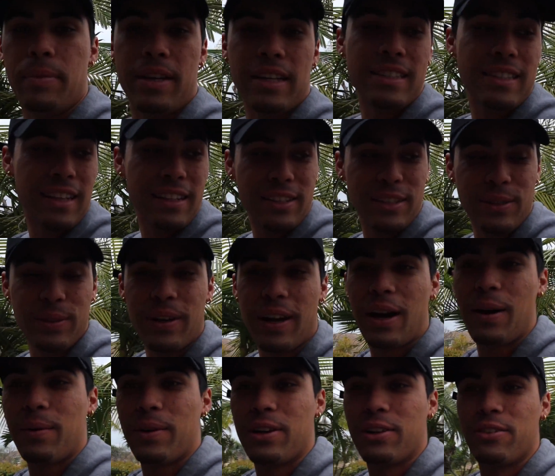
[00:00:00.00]
because I do
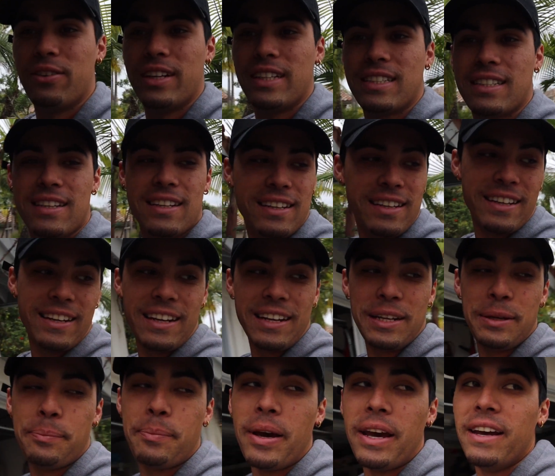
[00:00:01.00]
not wanna risk
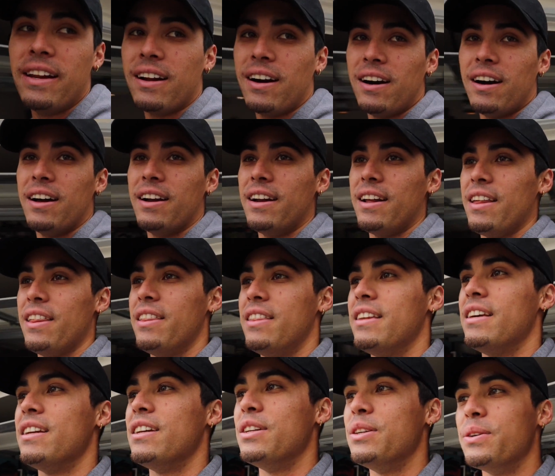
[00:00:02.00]
getting paint on
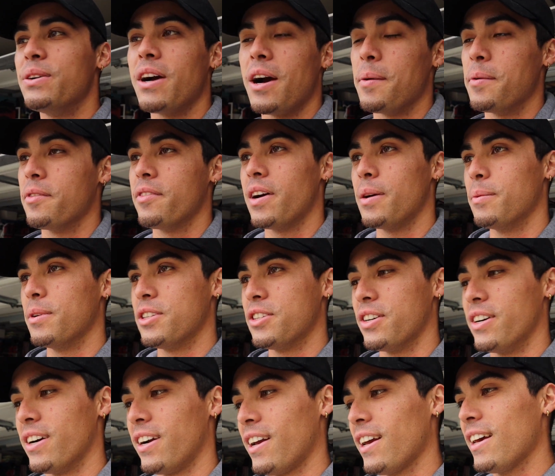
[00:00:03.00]
the new carbon fiber
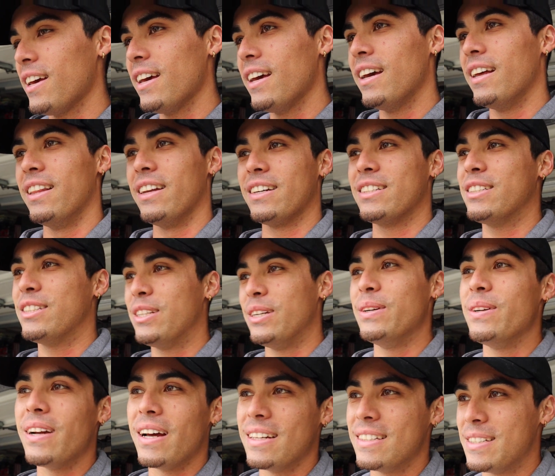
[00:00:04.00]
trunk. It looks
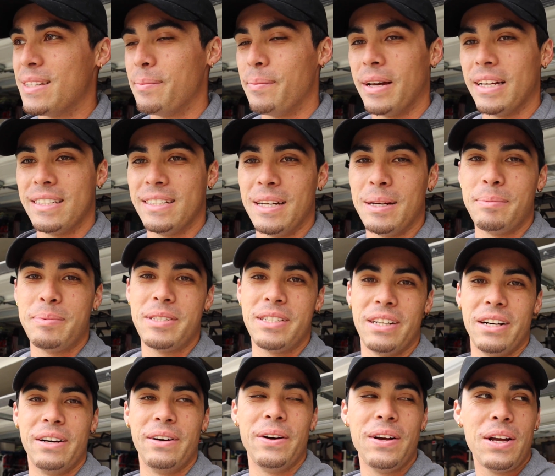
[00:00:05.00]
too nice to mess up,
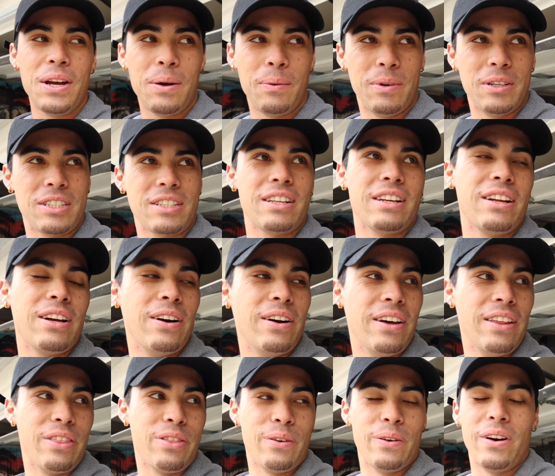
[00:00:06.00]
so we're just gonna go
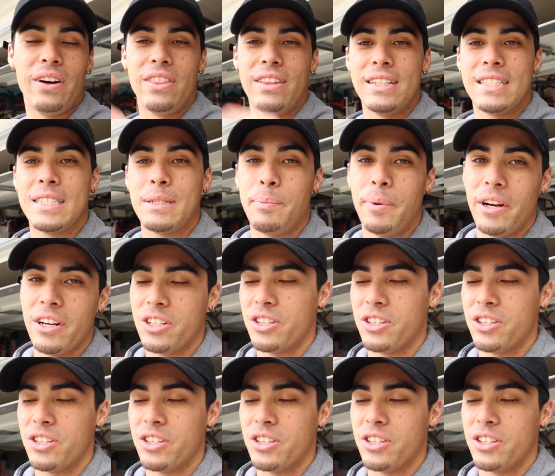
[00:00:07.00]
ahead and throw on the spare